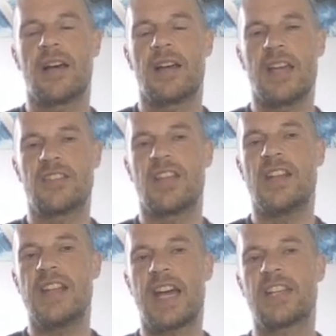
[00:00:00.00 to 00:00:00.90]
is the
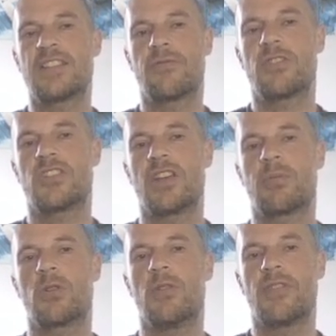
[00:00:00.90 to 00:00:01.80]
negative
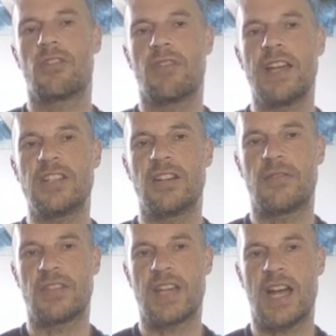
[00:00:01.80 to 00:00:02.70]
reciprocal of the gradient of the
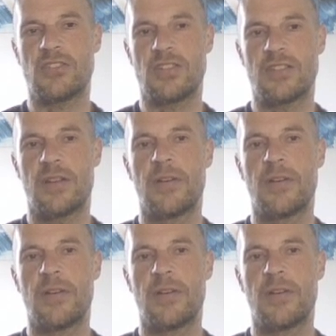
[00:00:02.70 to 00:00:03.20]
tangent.